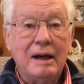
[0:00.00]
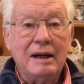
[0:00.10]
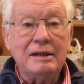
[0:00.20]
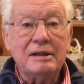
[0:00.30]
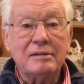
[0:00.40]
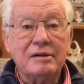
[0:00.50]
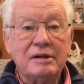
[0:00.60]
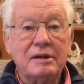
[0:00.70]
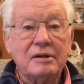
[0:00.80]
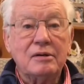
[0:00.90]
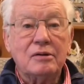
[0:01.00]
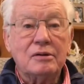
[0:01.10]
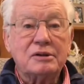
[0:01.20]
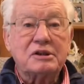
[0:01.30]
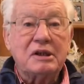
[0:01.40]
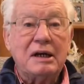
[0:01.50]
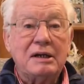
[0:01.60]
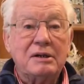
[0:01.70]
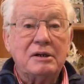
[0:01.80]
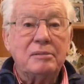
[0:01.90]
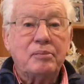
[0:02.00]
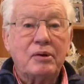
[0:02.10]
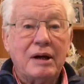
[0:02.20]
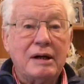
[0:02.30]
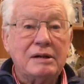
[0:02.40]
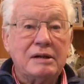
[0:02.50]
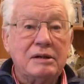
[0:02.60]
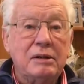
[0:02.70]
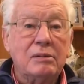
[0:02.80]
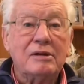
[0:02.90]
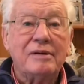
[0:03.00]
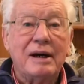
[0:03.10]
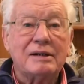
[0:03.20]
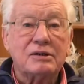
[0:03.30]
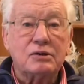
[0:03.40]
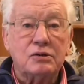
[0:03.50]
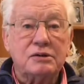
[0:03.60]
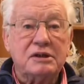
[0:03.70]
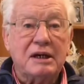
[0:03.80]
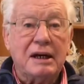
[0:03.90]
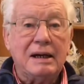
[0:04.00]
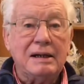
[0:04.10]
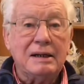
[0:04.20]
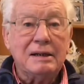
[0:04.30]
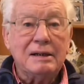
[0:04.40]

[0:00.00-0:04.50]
End of another Lord's Day, and I pray that you will have had a good day,